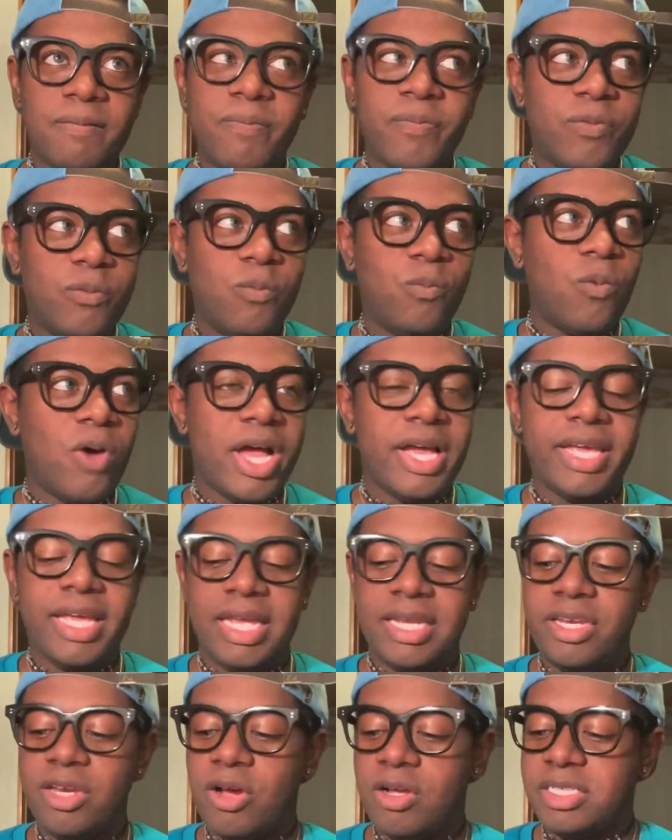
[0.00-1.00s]
why
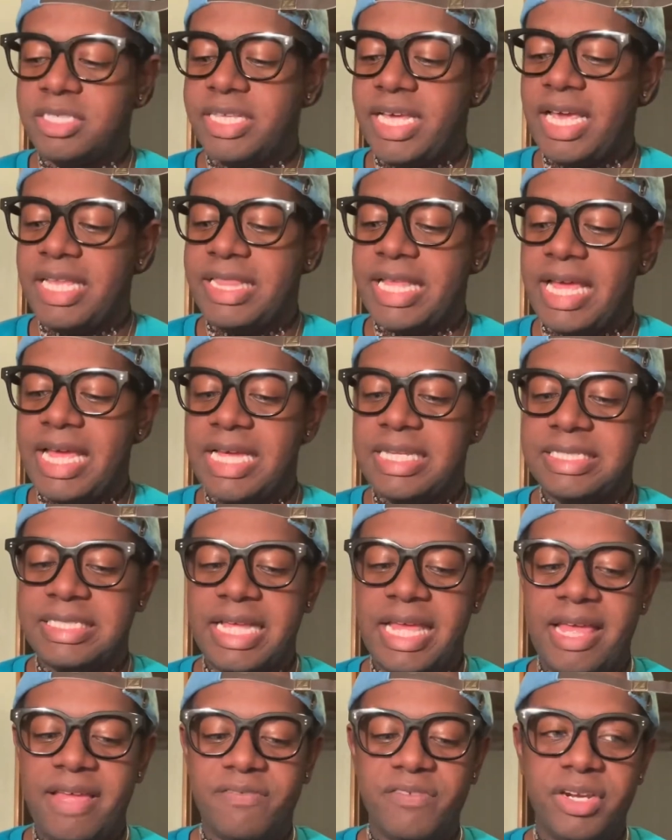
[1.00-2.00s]
can't y'all take that as
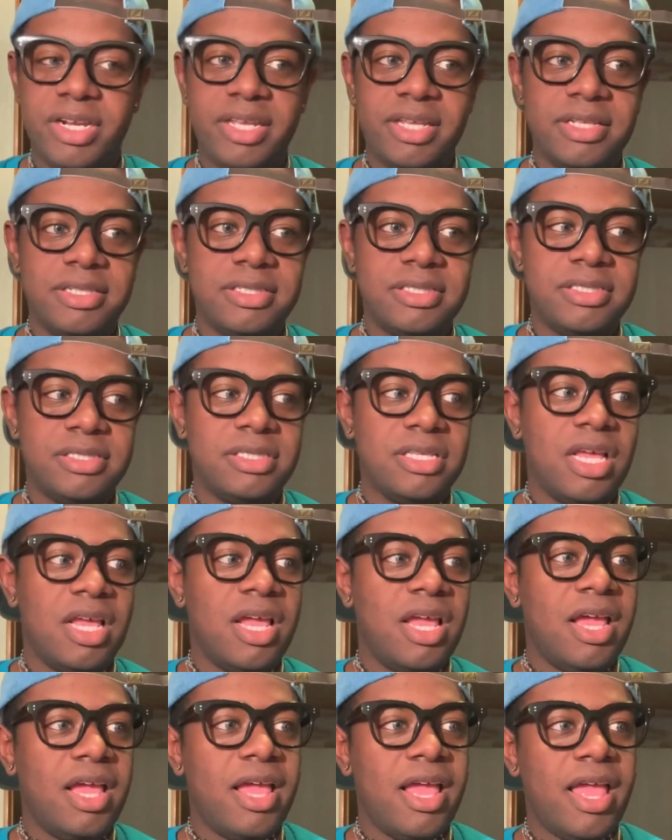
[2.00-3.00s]
evidence
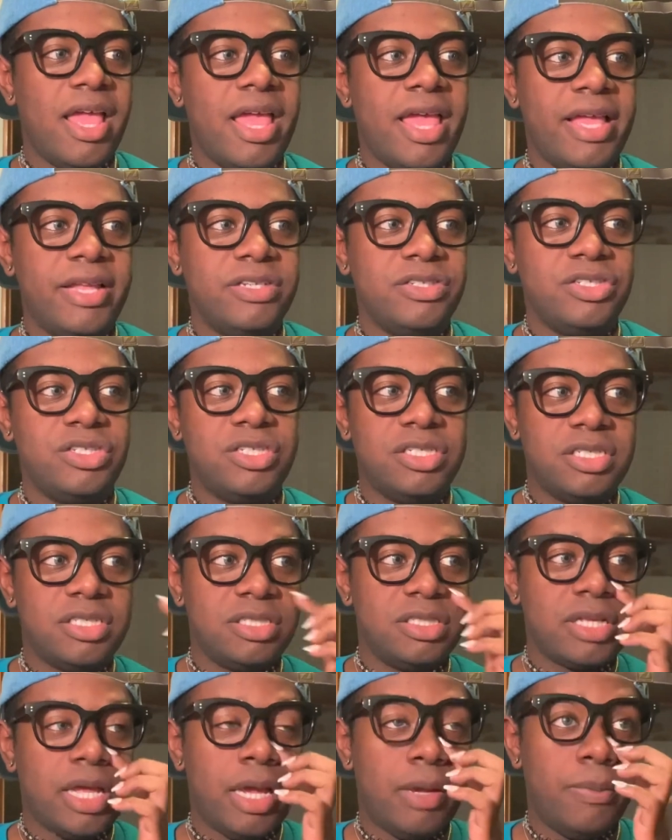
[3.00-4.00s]
and
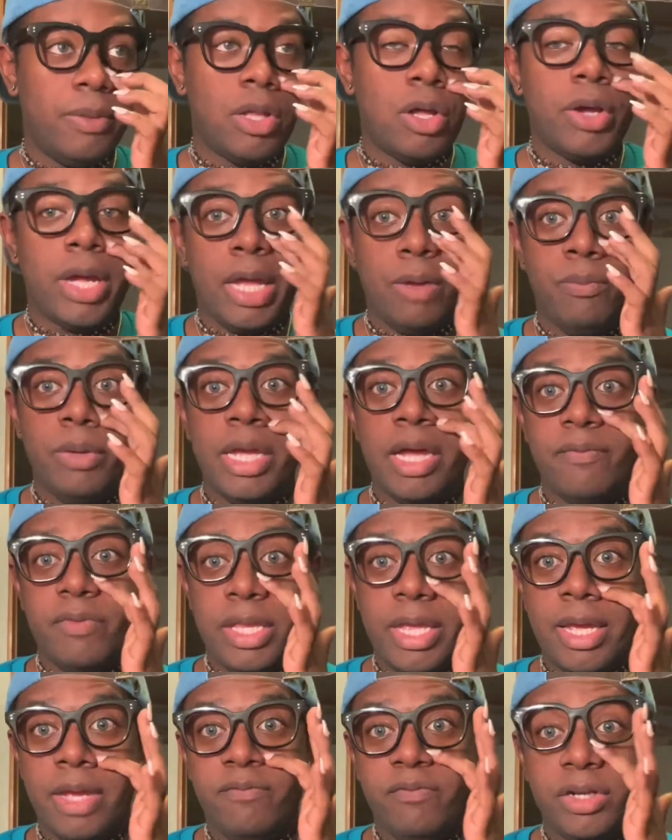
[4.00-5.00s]
just like, okay, we have the
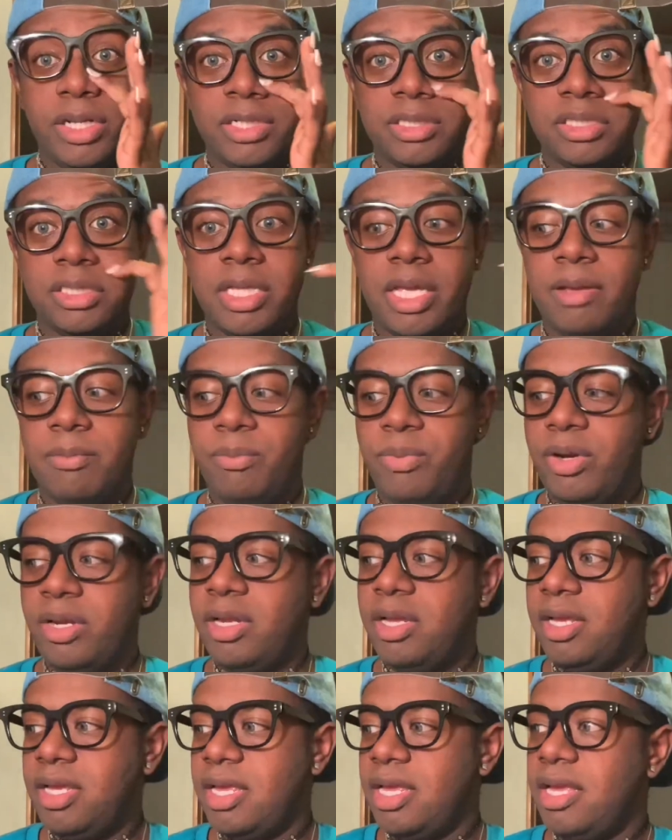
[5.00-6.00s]
evidence that
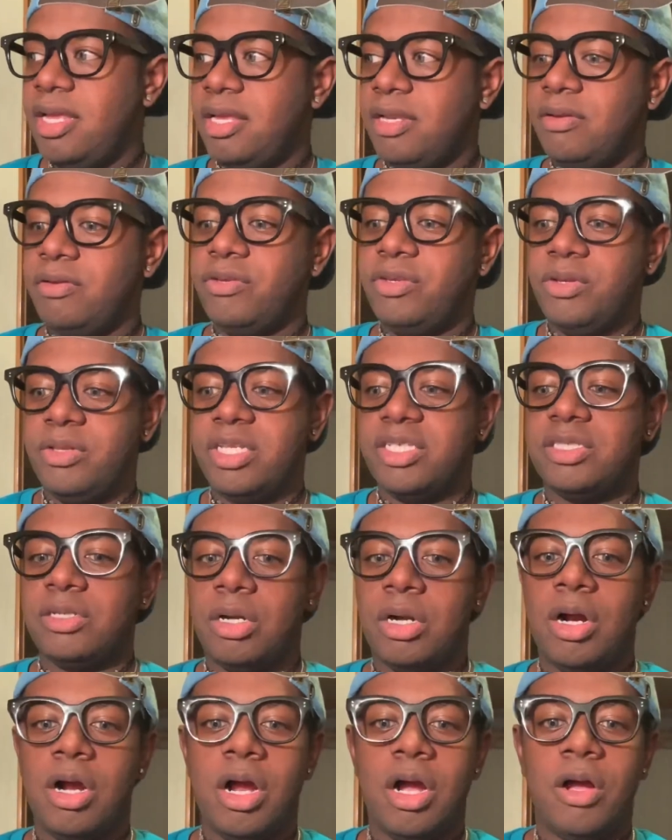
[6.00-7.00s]
Brittany can do this on
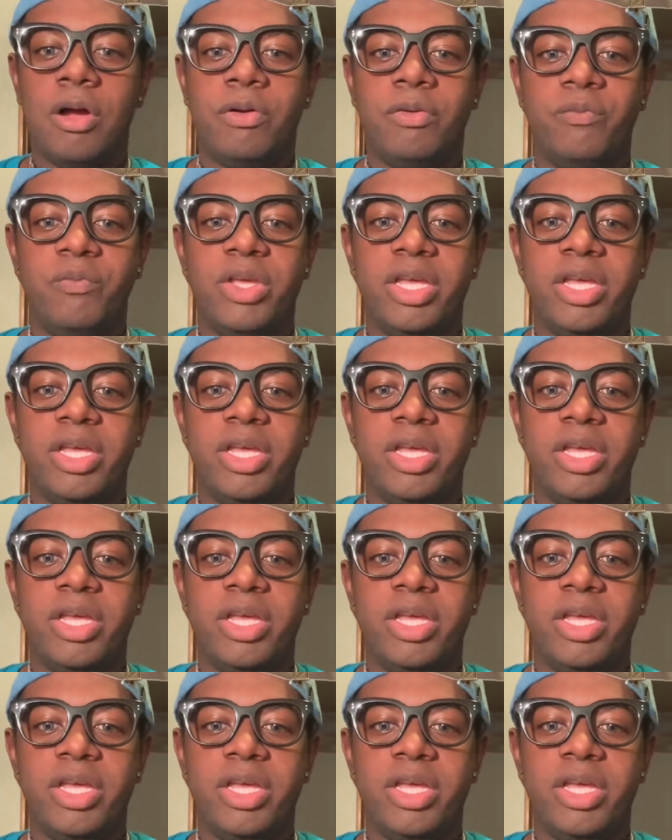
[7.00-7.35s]
her own.